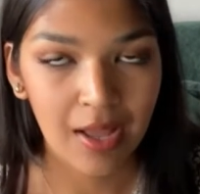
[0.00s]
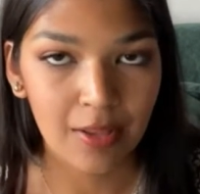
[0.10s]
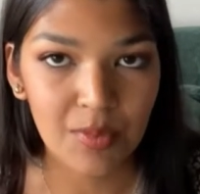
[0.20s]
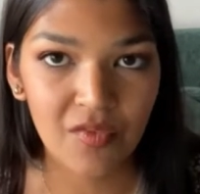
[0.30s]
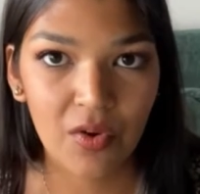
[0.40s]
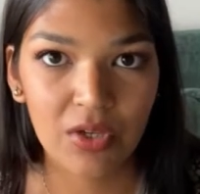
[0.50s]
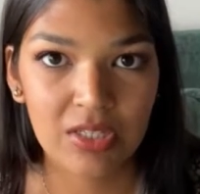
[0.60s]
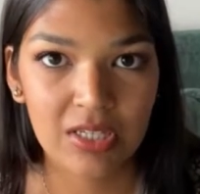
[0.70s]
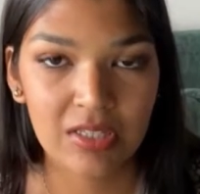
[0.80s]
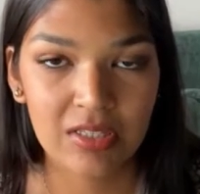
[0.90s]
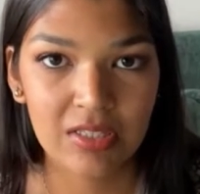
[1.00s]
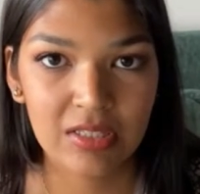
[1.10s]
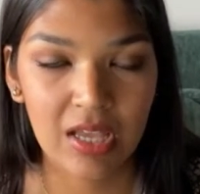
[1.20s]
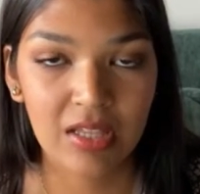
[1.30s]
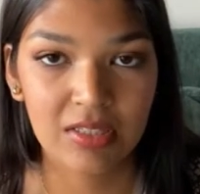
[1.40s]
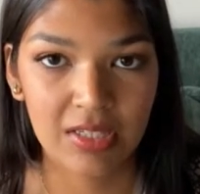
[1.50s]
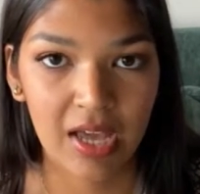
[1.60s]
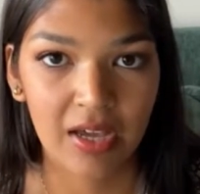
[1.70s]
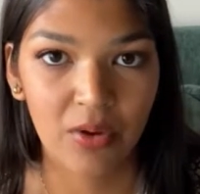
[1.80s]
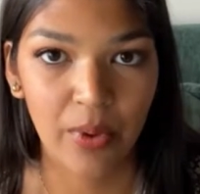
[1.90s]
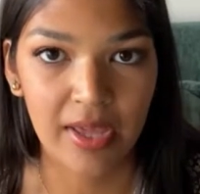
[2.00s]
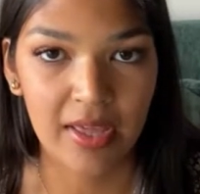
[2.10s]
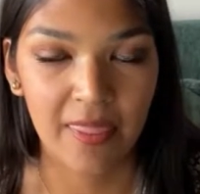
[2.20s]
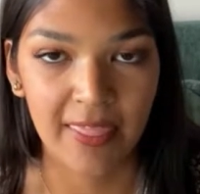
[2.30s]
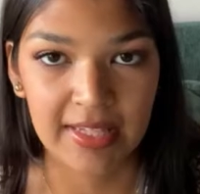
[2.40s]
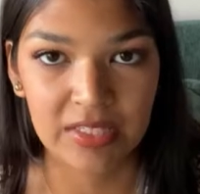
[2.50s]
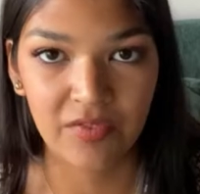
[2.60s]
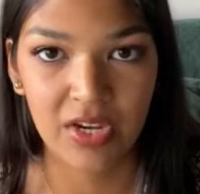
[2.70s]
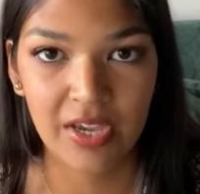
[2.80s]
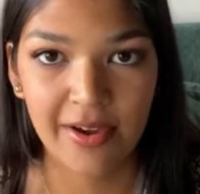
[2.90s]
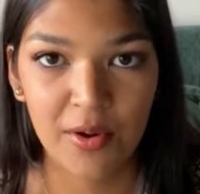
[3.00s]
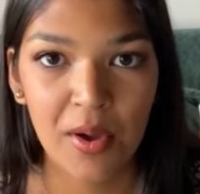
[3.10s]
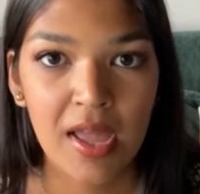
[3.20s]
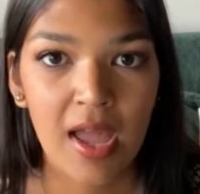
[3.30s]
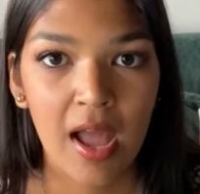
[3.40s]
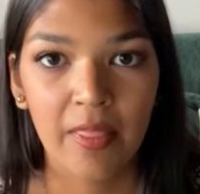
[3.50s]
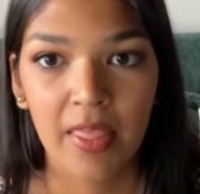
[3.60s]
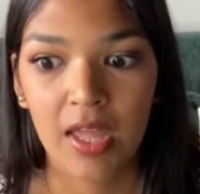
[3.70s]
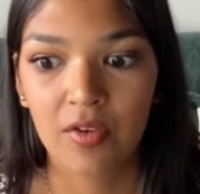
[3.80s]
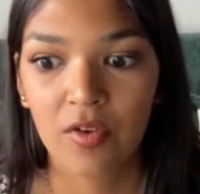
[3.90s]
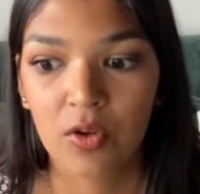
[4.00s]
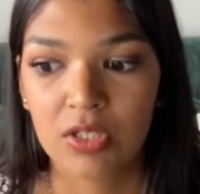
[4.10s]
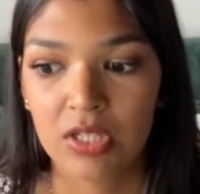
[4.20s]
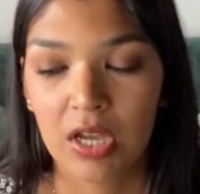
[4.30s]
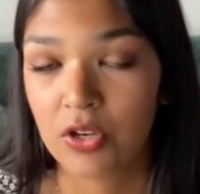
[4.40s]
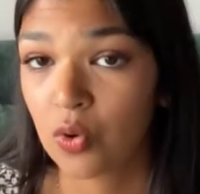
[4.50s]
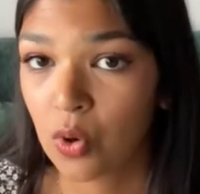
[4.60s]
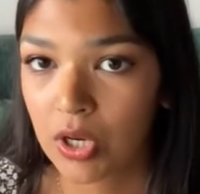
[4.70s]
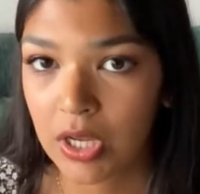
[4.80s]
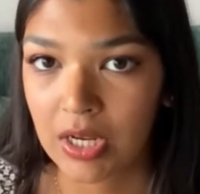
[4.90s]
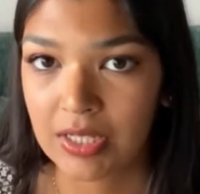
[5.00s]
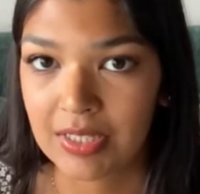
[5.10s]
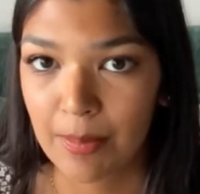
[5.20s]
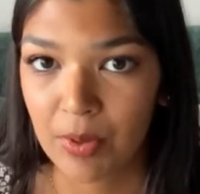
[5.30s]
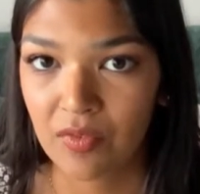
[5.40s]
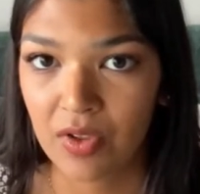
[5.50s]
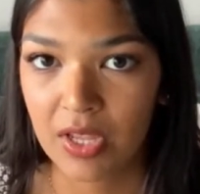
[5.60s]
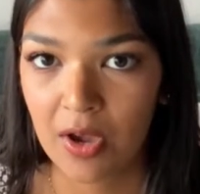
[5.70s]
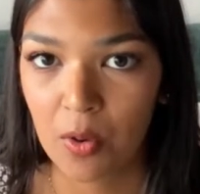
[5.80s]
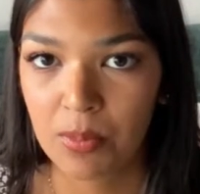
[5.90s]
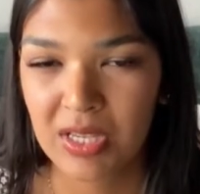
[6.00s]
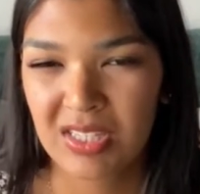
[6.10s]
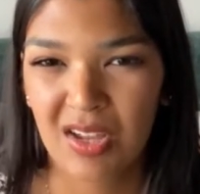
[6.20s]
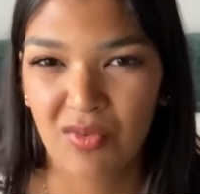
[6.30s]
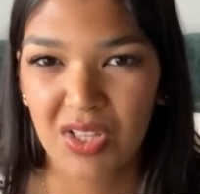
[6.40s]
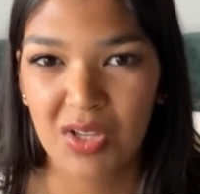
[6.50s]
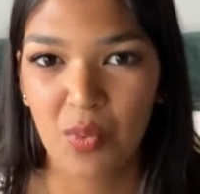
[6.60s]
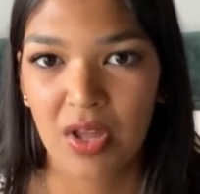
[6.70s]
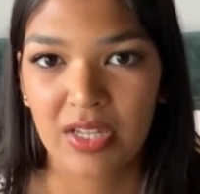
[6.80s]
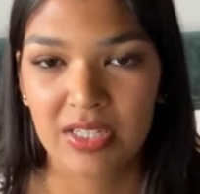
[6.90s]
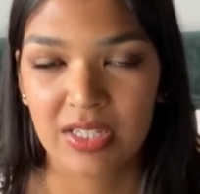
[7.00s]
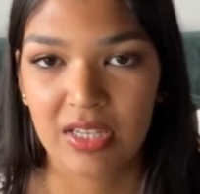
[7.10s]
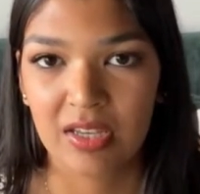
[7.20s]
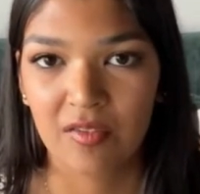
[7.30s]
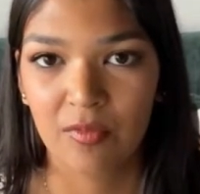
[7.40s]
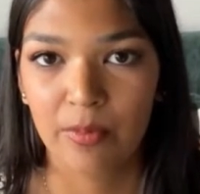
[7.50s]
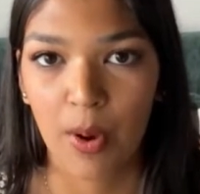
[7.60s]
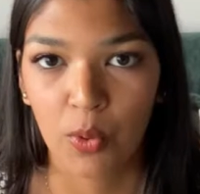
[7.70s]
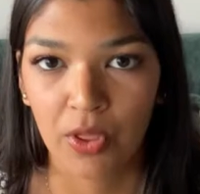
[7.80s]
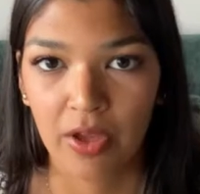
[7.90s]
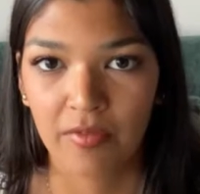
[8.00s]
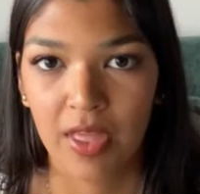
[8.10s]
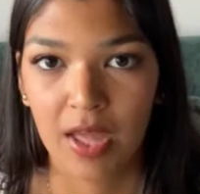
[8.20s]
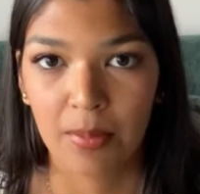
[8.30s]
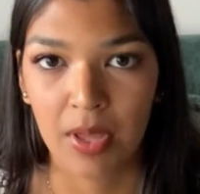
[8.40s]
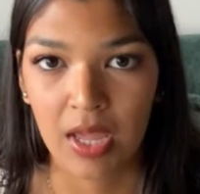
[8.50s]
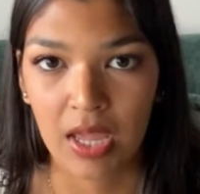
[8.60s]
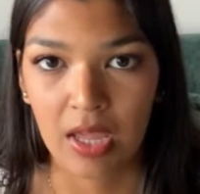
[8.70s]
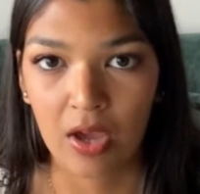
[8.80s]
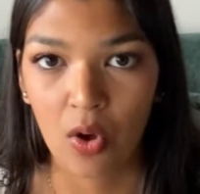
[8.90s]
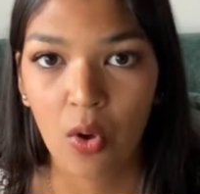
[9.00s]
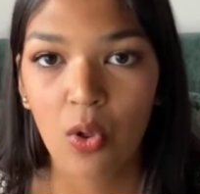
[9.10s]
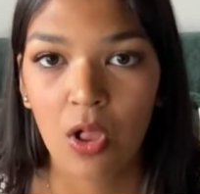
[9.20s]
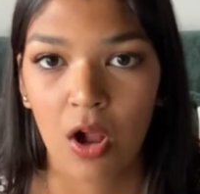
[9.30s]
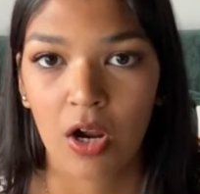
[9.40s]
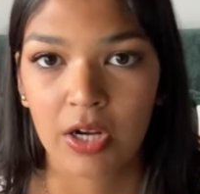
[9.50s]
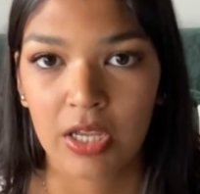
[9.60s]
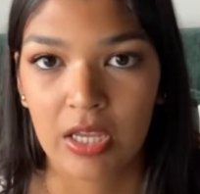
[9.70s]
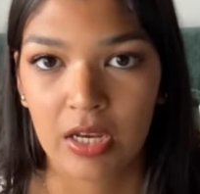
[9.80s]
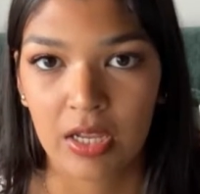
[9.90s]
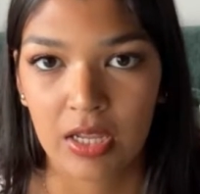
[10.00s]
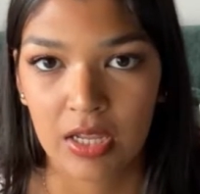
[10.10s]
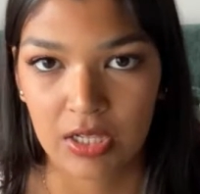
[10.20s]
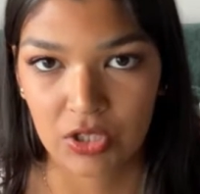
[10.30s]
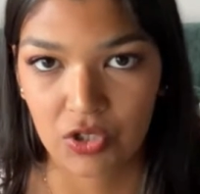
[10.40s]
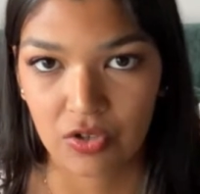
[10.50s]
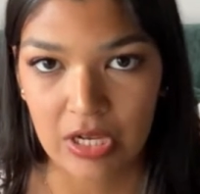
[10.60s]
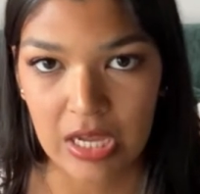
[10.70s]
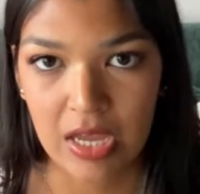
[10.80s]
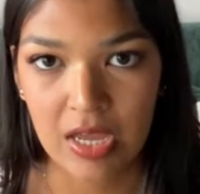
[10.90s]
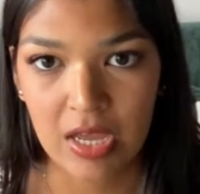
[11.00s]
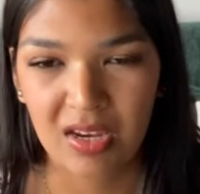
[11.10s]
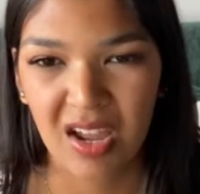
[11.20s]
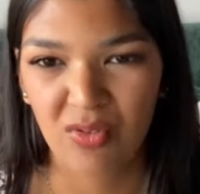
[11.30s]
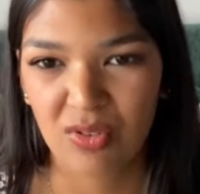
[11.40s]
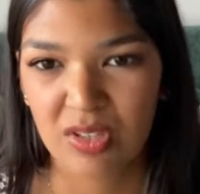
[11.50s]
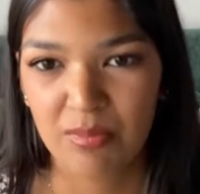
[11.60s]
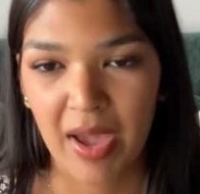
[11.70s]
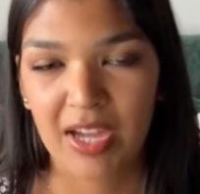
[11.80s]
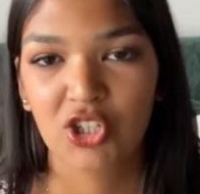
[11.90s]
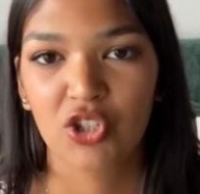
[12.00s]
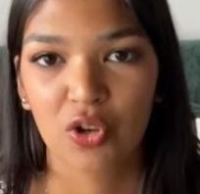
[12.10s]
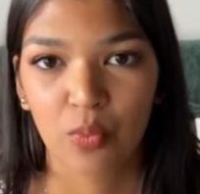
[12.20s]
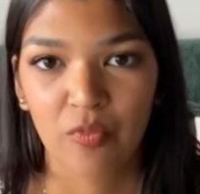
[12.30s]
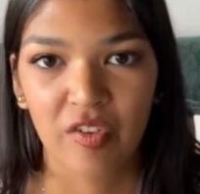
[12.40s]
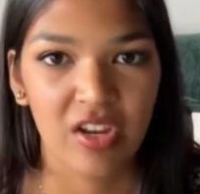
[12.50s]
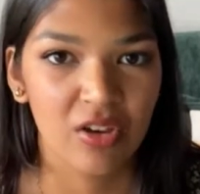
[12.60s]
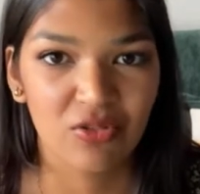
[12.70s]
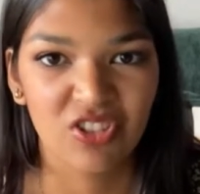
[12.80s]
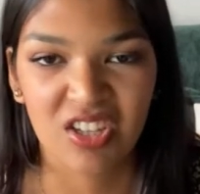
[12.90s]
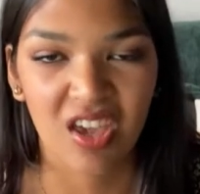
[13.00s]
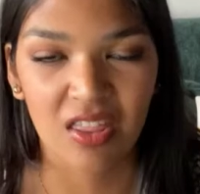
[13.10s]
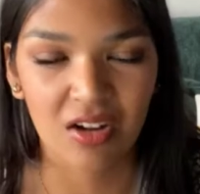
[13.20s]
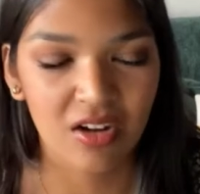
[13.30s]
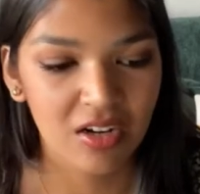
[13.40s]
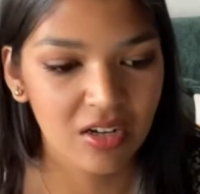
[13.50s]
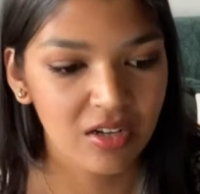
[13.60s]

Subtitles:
I'll be focusing on Sacagawea in this video and then focusing on York in a separate video because I really wanted to give both of them a wholehearted history and not really mash their videos together.